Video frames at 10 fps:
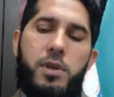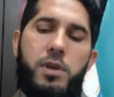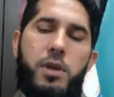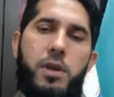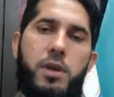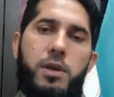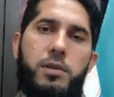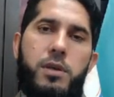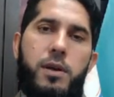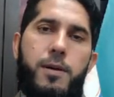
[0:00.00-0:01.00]

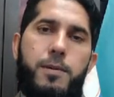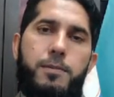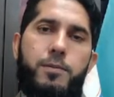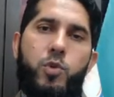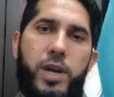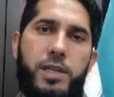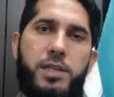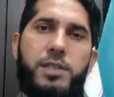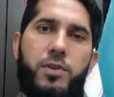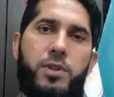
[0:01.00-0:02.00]
and write
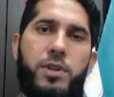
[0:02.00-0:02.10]
it down in